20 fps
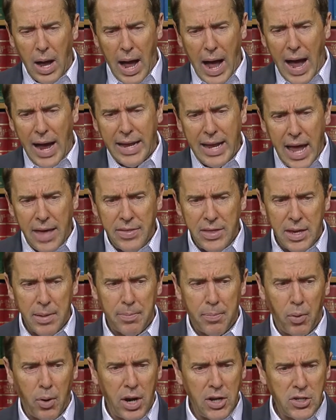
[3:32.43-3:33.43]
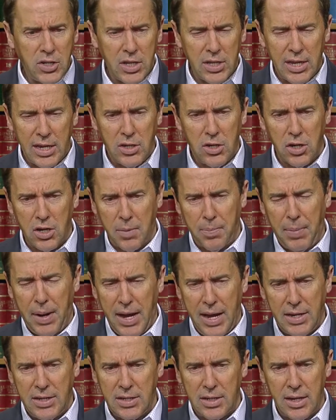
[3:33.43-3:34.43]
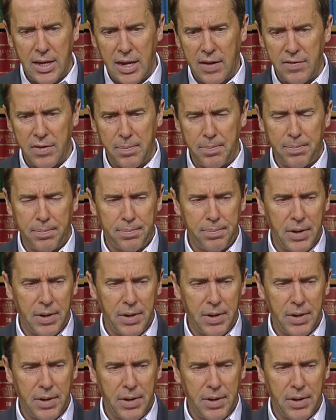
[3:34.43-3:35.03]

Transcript: I got the impression they took a page out of the